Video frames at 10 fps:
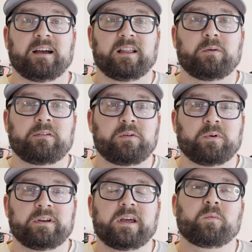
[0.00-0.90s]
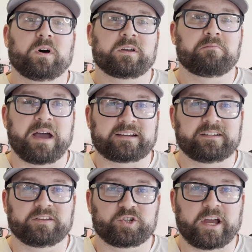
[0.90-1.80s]
Hello everyone and welcome back
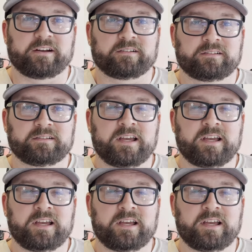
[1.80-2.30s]
to the channel.